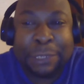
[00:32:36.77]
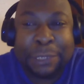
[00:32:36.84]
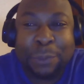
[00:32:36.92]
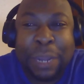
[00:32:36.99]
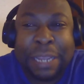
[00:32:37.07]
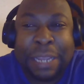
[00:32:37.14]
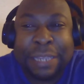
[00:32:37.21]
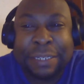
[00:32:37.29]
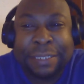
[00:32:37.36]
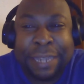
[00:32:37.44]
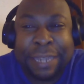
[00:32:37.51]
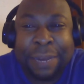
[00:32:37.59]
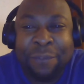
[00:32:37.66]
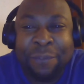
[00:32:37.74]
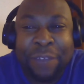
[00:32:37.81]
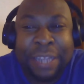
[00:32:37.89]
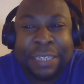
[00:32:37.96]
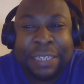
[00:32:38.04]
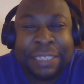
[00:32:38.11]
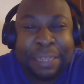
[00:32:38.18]
why it's
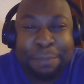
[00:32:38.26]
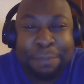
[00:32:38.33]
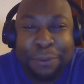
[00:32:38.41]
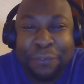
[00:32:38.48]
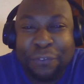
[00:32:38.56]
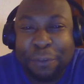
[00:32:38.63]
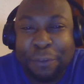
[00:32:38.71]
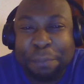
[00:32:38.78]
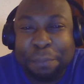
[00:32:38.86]
advisable for